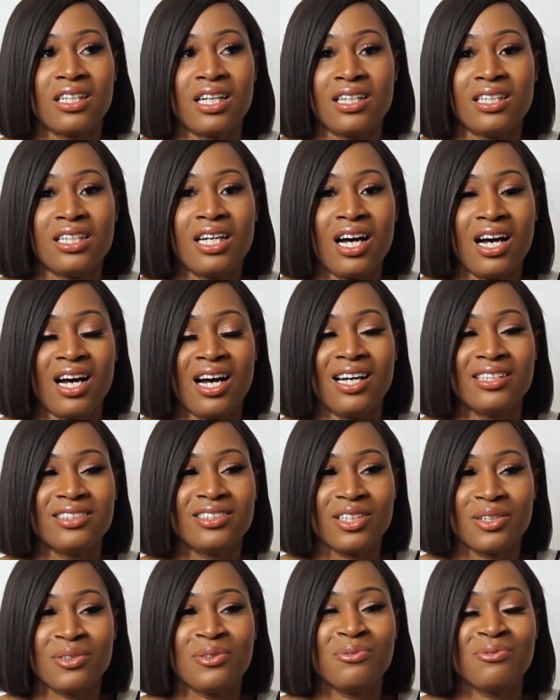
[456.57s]
Like, I
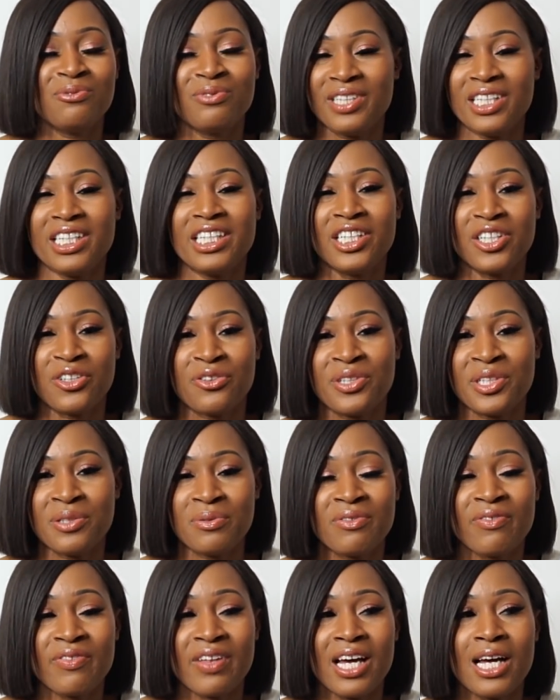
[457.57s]
don't really agree
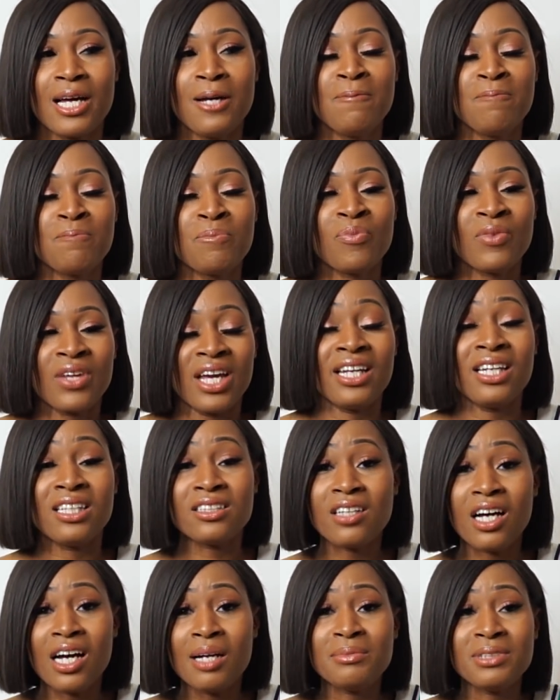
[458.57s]
with that. And
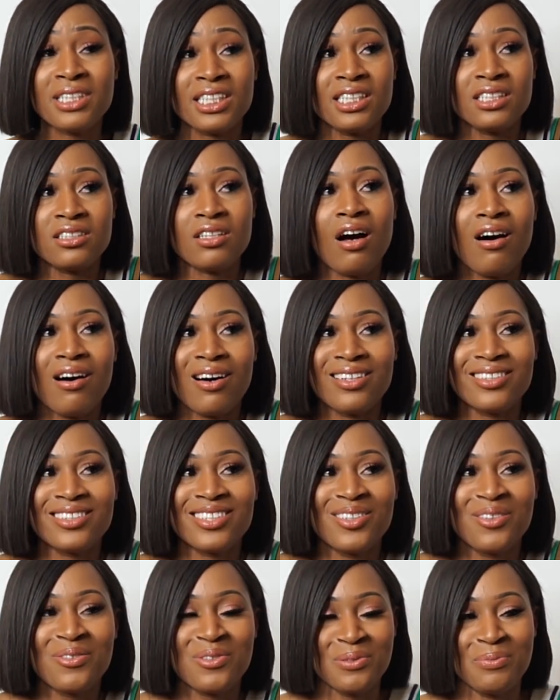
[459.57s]
at times it is hard
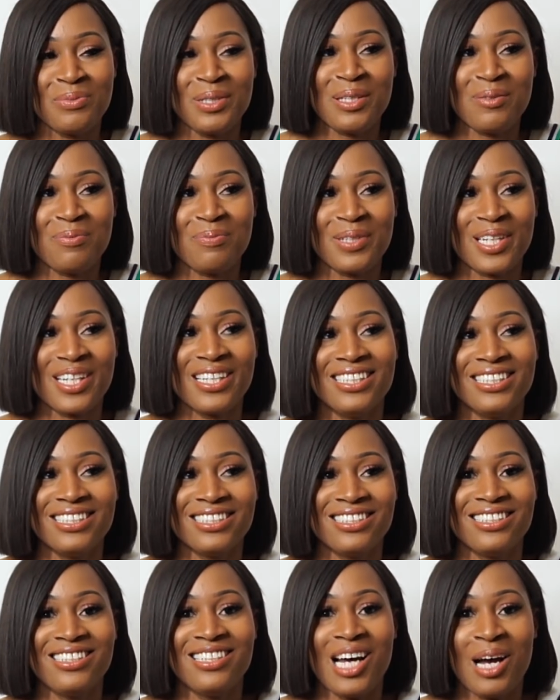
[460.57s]
for me,
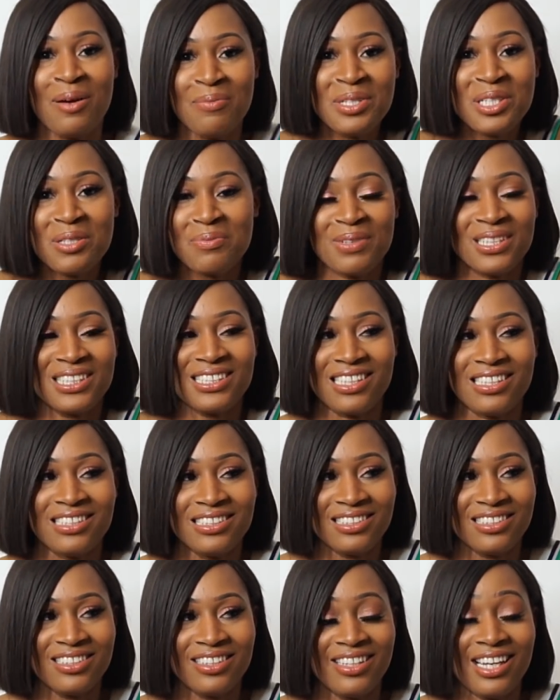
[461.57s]
because I miss my
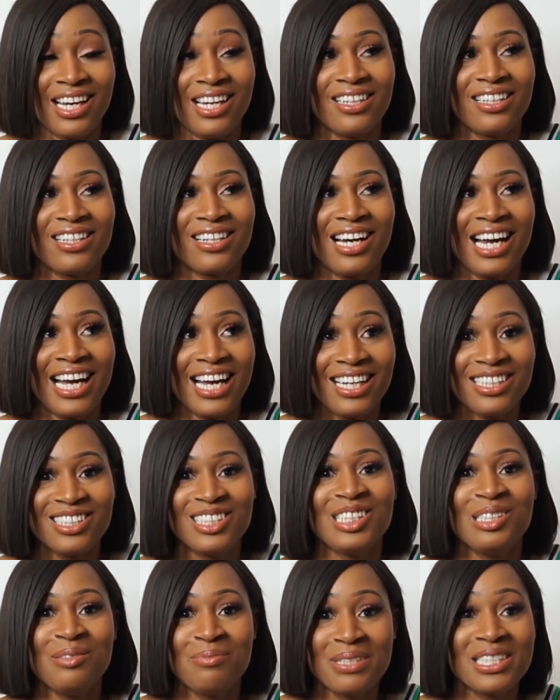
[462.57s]
son. Like, I
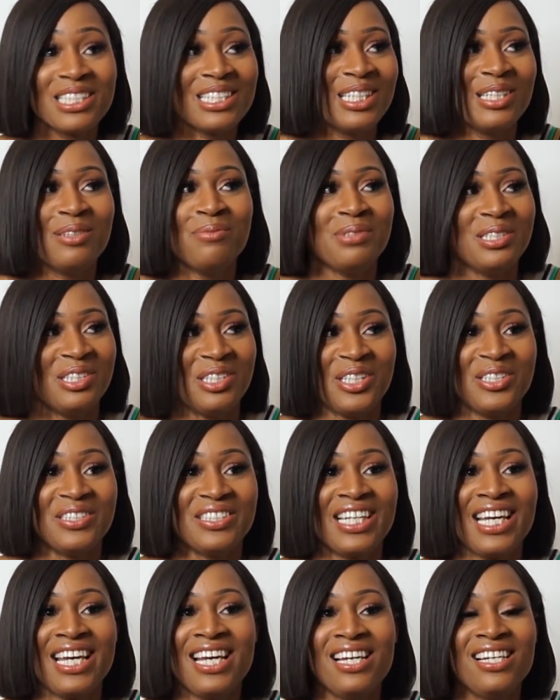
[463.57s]
actually miss him in
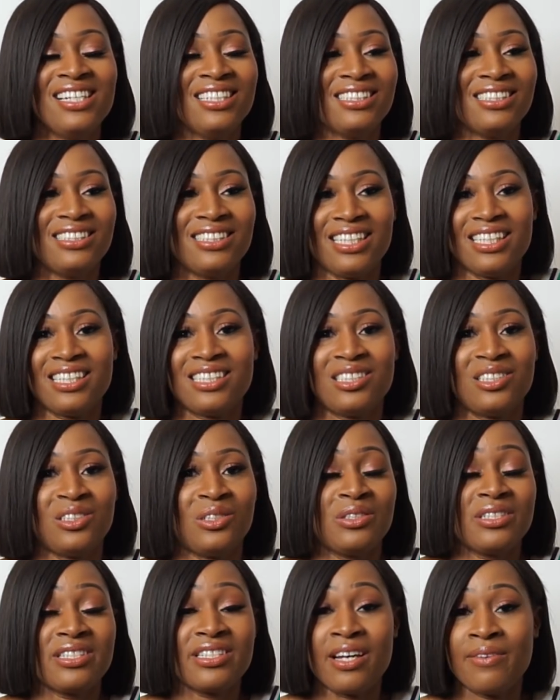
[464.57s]
those 6
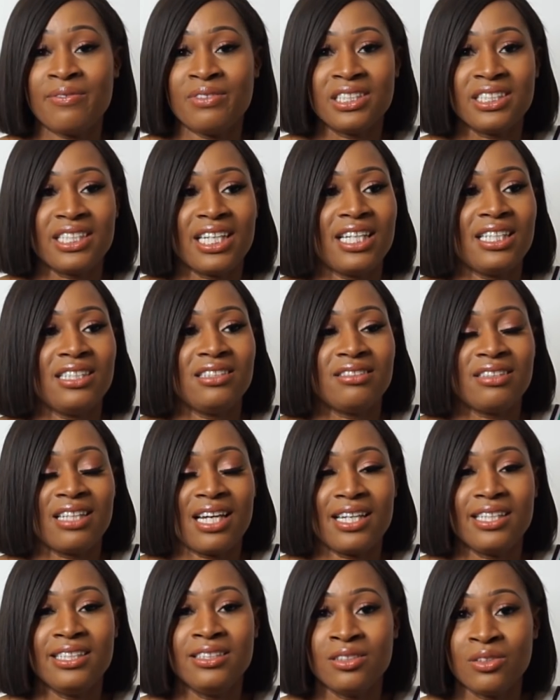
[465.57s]
or 7 days
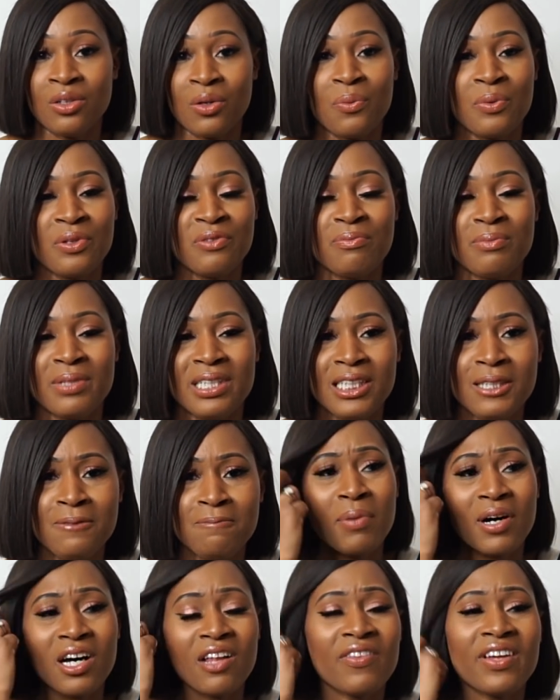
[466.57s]
that he's not with me.
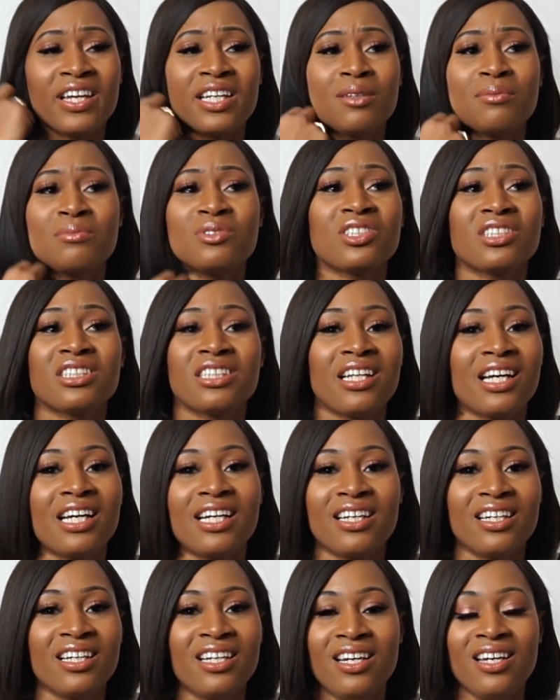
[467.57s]
But then I'm just
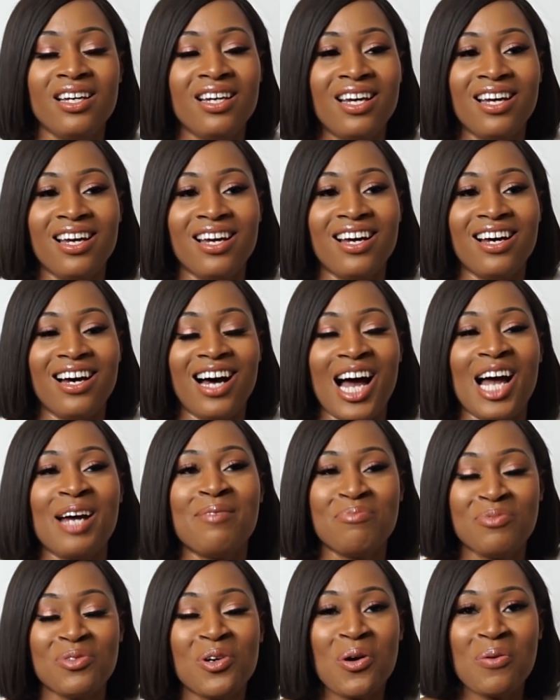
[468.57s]
like,
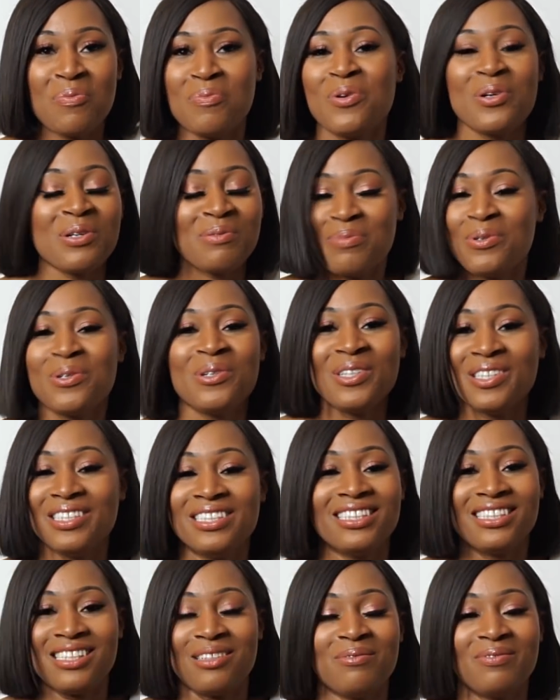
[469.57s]
I'm not more
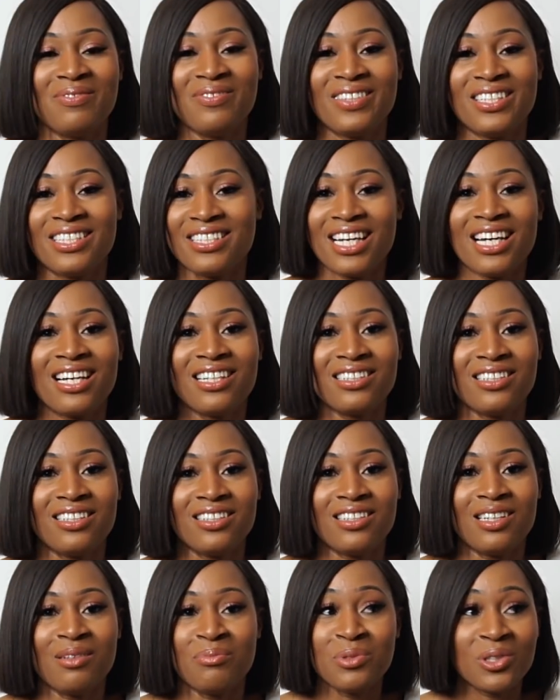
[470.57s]
important than the dad.
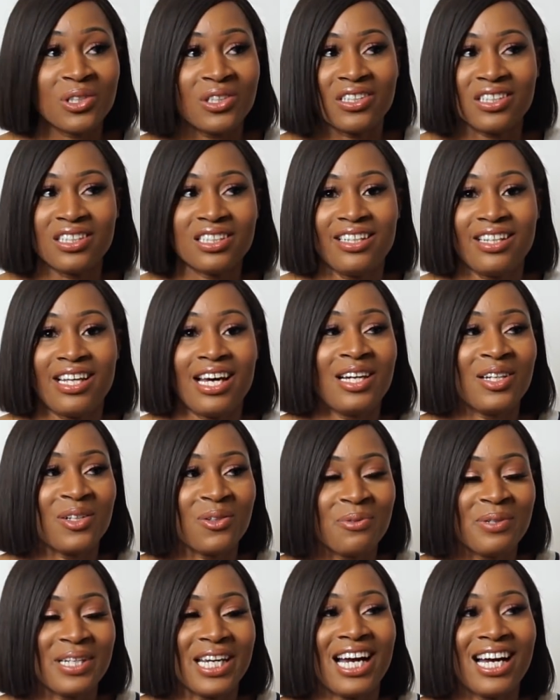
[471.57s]
I'm not.
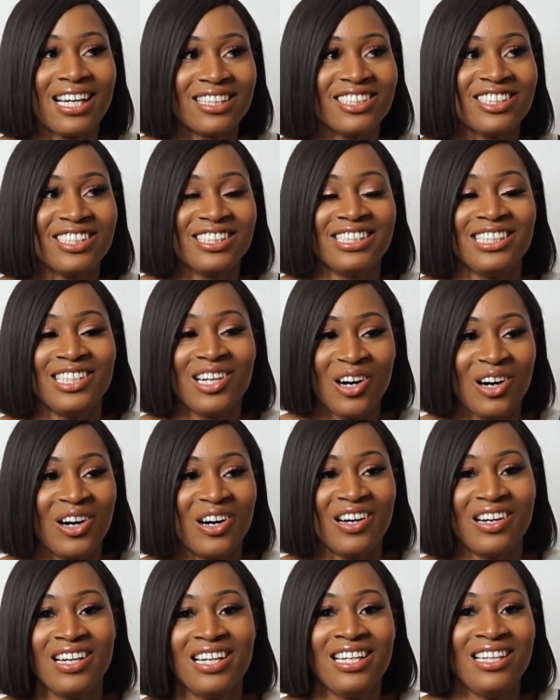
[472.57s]
Like, we actually
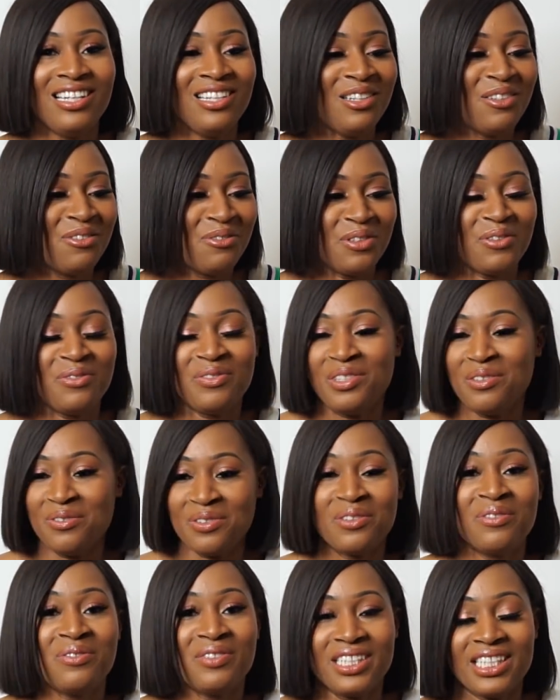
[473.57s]
are
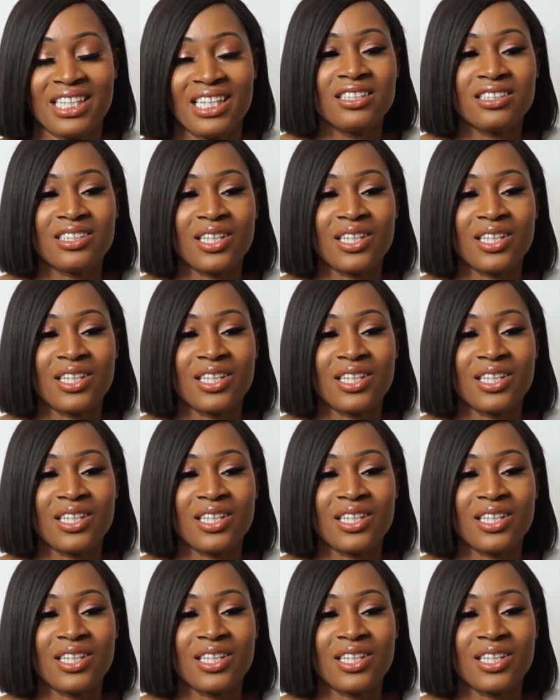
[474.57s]
50-50.